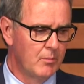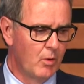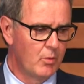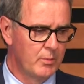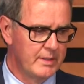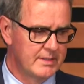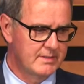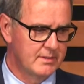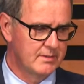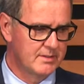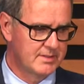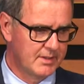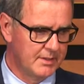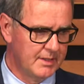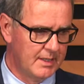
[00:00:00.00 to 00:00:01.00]
recent
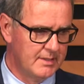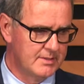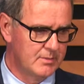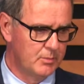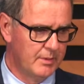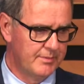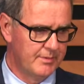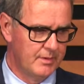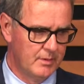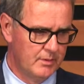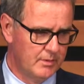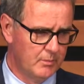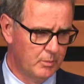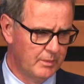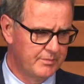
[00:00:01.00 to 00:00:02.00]
studies
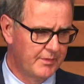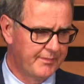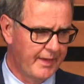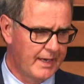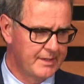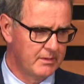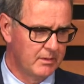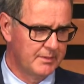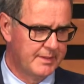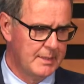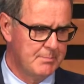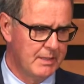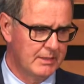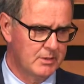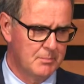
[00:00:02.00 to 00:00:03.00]
with the title
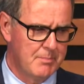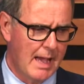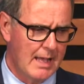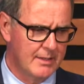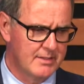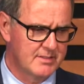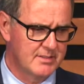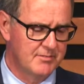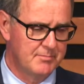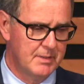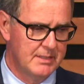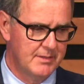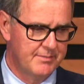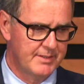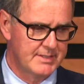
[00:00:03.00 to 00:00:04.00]
"Tipping the Balance of
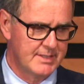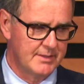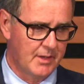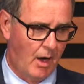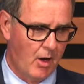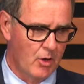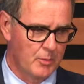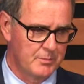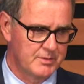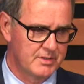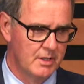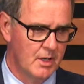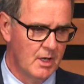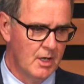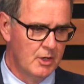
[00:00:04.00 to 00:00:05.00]
Benefits and Harms
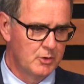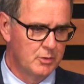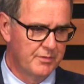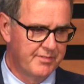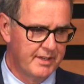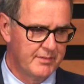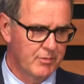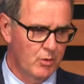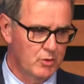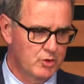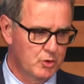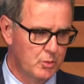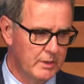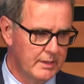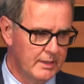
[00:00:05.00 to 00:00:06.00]
to Favor
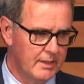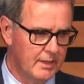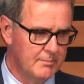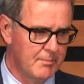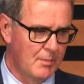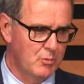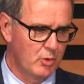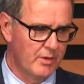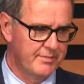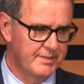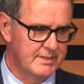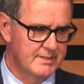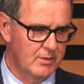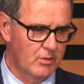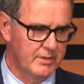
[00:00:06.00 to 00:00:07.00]
Screening in Mammography
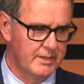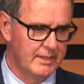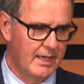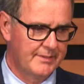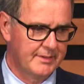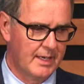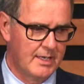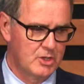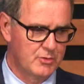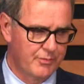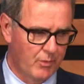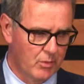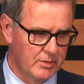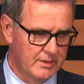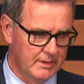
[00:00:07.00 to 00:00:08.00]
Starting at Age
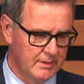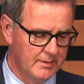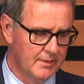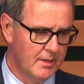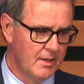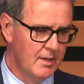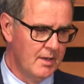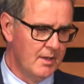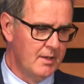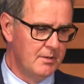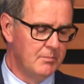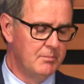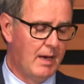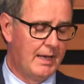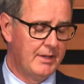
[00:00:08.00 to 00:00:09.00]
40"
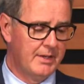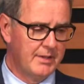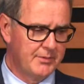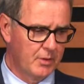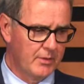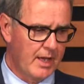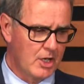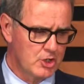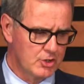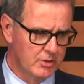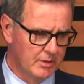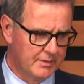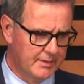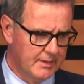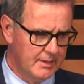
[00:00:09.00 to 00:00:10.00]
by an
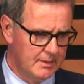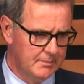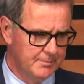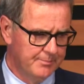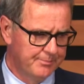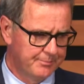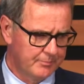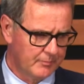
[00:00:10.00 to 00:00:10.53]
international team.